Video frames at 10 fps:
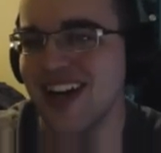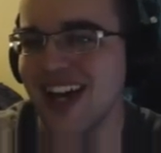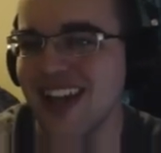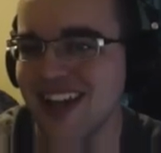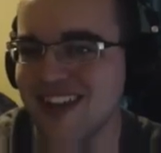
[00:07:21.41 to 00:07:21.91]

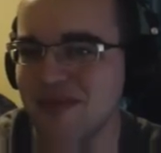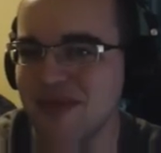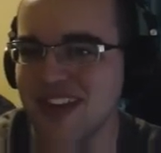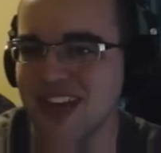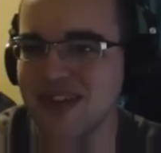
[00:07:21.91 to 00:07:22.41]
I like some of
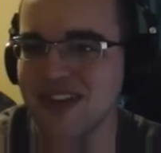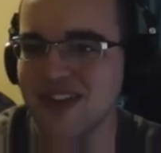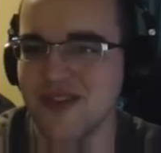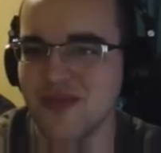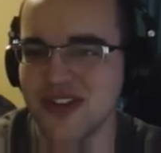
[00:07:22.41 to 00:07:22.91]
these
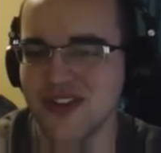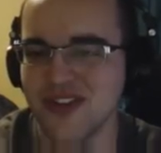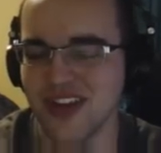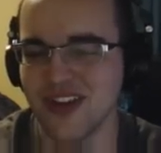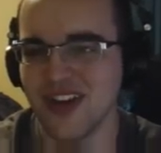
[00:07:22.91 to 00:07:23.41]
animations in which they're
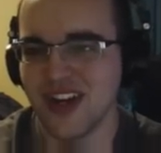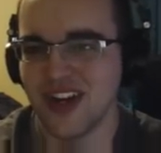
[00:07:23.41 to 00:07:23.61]
like